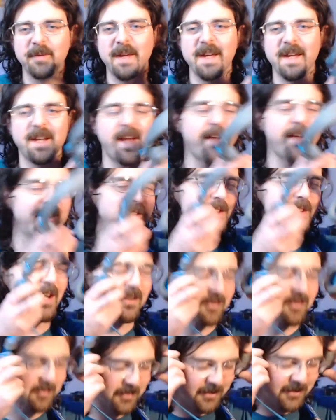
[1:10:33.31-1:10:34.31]
Man, Alan, you
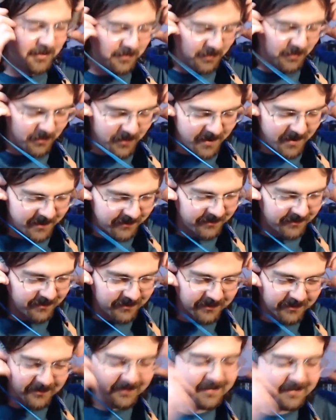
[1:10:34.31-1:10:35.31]
got some good
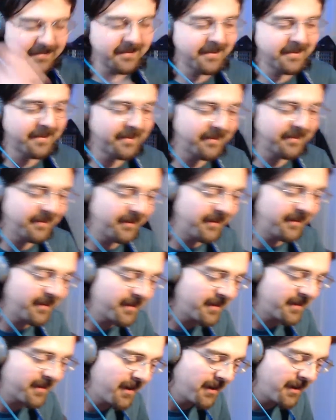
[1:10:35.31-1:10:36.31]
requests,
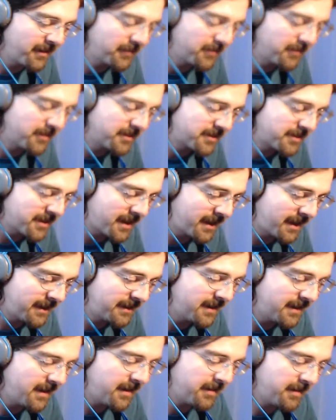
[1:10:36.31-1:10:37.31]
none of which
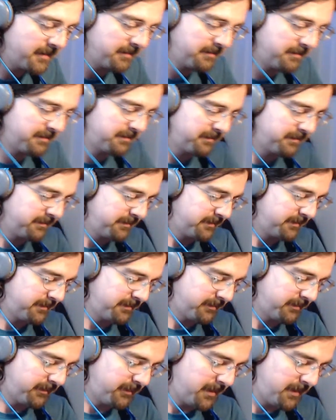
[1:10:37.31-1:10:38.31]
I
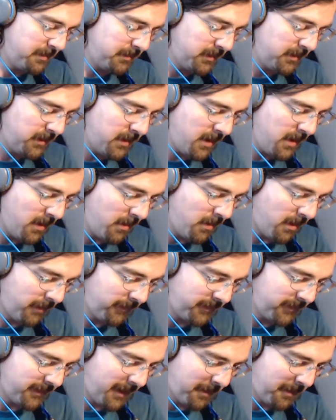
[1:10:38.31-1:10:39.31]
seem to know
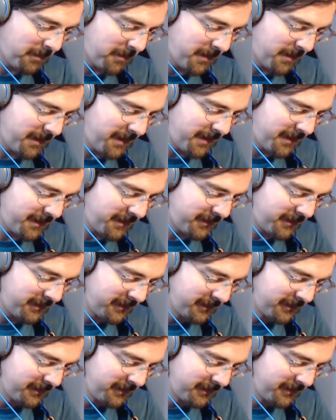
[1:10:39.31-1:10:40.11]
off the top of my head.